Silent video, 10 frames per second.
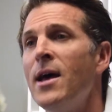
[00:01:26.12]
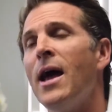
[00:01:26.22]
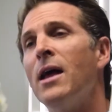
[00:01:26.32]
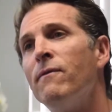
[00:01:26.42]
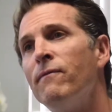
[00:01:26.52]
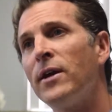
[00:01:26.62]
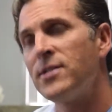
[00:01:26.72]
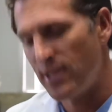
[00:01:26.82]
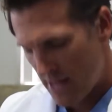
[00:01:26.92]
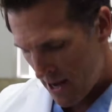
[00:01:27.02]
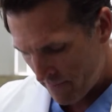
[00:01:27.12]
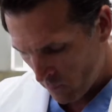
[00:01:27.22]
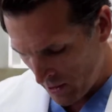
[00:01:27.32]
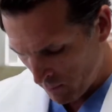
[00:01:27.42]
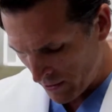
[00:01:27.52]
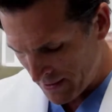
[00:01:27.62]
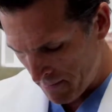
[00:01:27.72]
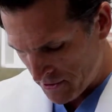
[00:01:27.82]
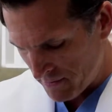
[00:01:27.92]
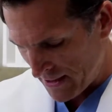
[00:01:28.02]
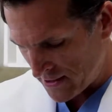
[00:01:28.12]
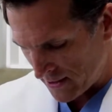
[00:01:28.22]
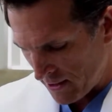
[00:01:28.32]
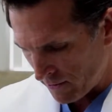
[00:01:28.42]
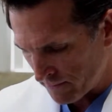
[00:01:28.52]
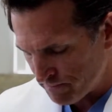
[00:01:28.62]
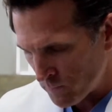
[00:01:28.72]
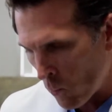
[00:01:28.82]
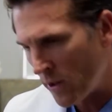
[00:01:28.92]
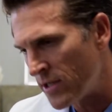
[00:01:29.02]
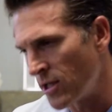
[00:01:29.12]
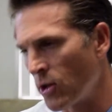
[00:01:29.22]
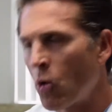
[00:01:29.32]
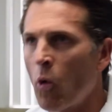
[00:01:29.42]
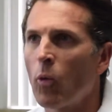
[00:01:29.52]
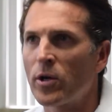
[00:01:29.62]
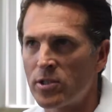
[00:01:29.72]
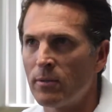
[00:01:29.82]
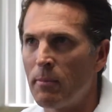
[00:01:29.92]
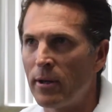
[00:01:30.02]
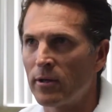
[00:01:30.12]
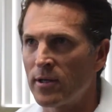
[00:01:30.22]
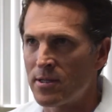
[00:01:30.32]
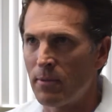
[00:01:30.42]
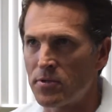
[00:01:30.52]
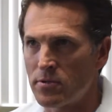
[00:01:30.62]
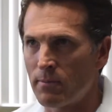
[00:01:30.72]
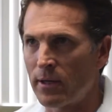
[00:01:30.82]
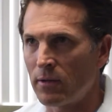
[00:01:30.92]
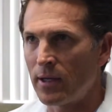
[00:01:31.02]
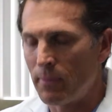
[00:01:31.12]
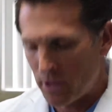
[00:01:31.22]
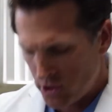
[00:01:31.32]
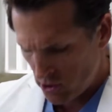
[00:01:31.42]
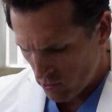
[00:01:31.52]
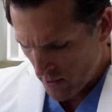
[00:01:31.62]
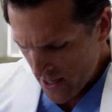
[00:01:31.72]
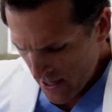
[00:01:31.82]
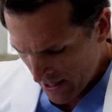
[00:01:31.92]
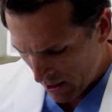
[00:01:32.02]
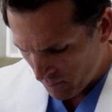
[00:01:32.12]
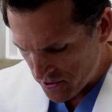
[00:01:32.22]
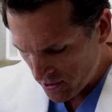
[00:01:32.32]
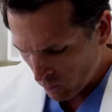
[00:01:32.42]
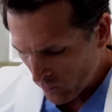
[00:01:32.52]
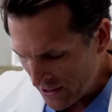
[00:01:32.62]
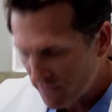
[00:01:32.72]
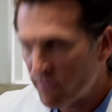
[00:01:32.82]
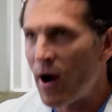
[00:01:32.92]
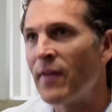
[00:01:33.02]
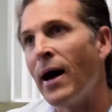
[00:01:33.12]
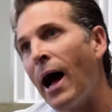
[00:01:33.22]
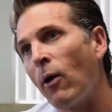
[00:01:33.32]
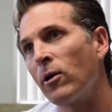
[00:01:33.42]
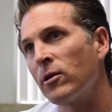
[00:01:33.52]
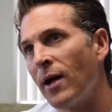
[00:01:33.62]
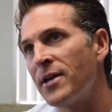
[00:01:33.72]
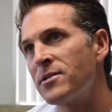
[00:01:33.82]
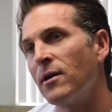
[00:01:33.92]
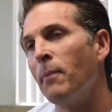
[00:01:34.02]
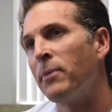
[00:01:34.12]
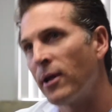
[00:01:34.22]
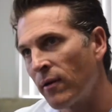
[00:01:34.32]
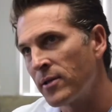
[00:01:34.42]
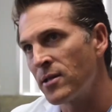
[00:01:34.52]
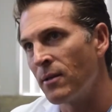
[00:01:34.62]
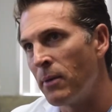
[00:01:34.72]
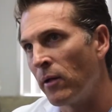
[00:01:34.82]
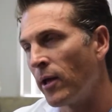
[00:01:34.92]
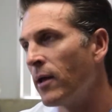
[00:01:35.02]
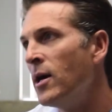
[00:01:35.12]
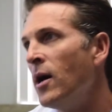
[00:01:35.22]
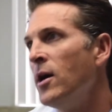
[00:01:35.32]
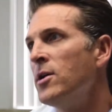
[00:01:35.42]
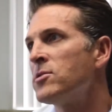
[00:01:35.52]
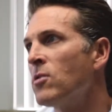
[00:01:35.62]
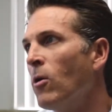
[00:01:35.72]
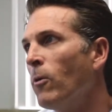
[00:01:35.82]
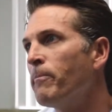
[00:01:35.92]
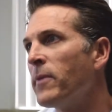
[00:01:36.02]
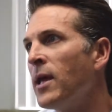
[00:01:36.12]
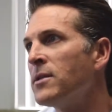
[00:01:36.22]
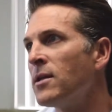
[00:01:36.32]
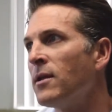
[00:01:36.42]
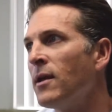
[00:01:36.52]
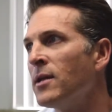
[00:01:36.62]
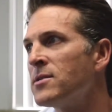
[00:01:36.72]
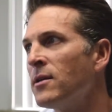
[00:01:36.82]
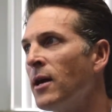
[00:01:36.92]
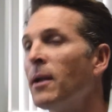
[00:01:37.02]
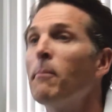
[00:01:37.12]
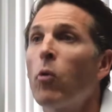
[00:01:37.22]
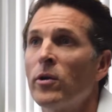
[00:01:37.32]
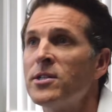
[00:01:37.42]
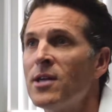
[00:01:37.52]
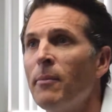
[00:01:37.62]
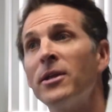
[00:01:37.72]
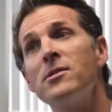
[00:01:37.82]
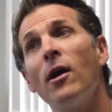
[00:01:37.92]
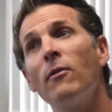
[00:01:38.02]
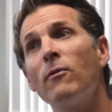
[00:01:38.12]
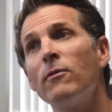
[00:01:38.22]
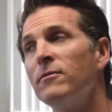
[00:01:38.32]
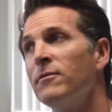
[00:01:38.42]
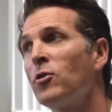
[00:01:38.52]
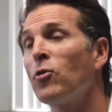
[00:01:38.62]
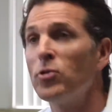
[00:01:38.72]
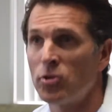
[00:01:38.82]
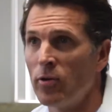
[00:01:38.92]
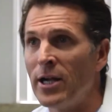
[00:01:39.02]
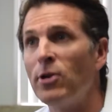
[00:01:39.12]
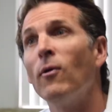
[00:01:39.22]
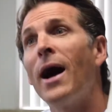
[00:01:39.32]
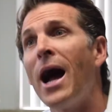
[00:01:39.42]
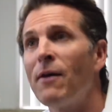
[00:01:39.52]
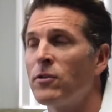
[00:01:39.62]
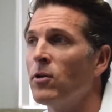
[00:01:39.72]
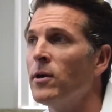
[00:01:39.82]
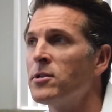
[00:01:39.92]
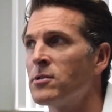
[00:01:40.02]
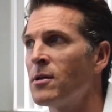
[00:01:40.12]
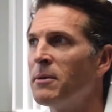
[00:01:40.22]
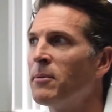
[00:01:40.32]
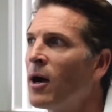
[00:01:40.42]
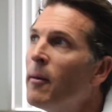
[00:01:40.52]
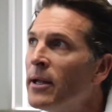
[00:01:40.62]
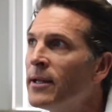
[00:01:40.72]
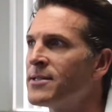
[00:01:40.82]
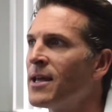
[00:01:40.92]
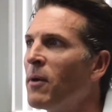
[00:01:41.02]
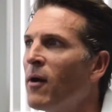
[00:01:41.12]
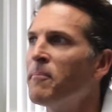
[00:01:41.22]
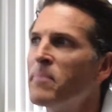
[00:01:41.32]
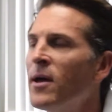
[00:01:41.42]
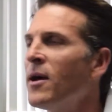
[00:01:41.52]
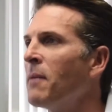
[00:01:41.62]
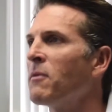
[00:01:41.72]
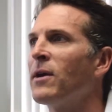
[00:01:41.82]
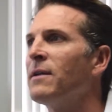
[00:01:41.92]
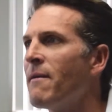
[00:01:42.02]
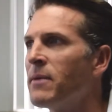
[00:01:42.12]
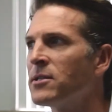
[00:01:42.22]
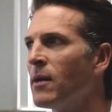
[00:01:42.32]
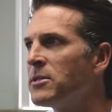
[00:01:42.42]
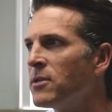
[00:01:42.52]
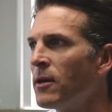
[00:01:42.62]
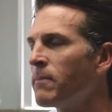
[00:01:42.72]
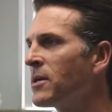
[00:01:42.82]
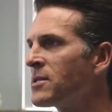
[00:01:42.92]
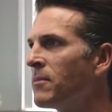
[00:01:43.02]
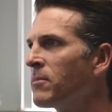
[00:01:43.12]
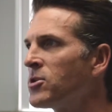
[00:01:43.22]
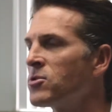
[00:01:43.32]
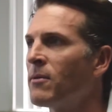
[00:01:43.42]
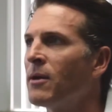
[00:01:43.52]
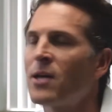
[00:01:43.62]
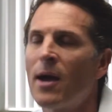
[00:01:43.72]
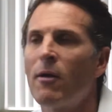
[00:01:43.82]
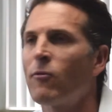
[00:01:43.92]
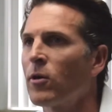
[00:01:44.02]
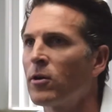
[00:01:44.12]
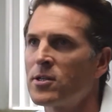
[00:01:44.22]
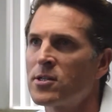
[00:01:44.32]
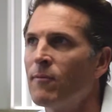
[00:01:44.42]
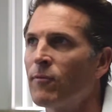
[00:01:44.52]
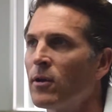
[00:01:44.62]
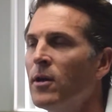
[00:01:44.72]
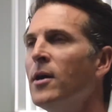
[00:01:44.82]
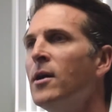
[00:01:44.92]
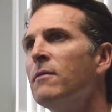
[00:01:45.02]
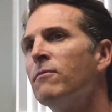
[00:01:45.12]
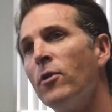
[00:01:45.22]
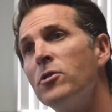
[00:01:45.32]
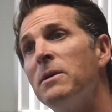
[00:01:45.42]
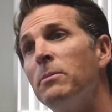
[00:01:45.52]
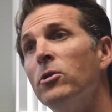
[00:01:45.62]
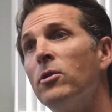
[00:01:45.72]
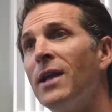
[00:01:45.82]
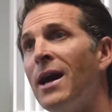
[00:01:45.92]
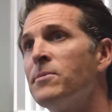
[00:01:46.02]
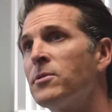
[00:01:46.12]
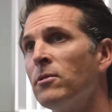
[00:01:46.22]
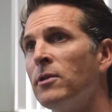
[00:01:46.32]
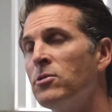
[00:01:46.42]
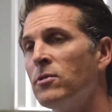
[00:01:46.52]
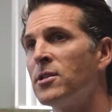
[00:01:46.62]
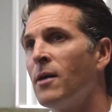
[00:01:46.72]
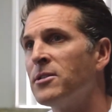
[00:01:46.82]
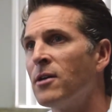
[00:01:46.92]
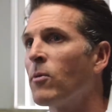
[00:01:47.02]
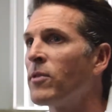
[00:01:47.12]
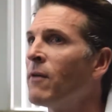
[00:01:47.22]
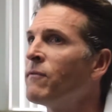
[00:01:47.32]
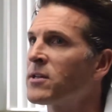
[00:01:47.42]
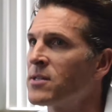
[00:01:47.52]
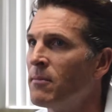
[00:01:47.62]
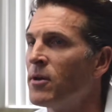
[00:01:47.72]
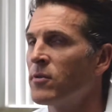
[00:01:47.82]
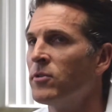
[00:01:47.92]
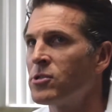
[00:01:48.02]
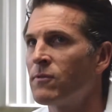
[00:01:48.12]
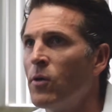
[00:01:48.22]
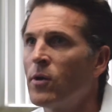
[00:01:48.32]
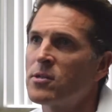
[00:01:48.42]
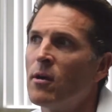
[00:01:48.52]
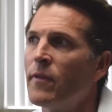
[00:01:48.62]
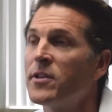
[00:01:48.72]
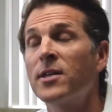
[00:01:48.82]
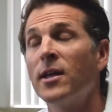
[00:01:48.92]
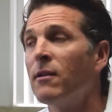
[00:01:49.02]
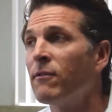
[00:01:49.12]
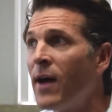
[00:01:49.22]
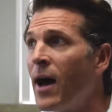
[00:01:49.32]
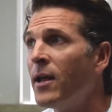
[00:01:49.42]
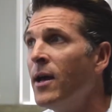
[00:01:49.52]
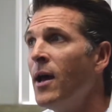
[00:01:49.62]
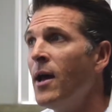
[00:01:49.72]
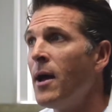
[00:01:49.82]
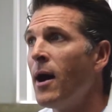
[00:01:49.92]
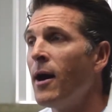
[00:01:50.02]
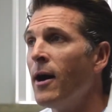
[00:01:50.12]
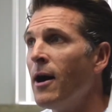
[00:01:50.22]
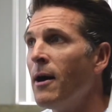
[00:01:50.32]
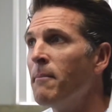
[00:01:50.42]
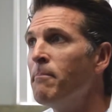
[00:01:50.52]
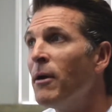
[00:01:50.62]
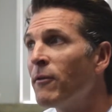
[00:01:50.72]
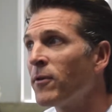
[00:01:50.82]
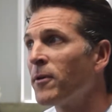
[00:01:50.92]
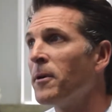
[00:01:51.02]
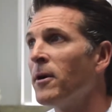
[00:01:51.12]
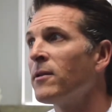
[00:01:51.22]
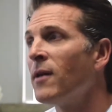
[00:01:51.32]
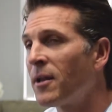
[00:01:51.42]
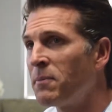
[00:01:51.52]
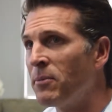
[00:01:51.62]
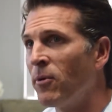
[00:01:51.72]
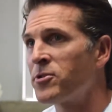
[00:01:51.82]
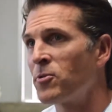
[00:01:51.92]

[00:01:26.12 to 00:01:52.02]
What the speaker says: And fixing that, when you bring that muscle back together, one is that the core works a little bit better because the muscles are better lined up, but two, it helps to redefine the hourglass appearance of the belly. So it's an important step. It's not crucial and you don't have to do it. So some people come in and say, well, I'm afraid of having a tummy tuck because I'm concerned about time off work or discomfort. For those people, you can absolutely do the tummy tuck without fixing the muscle and just focus on the skin and fat. But for a lot of people, it's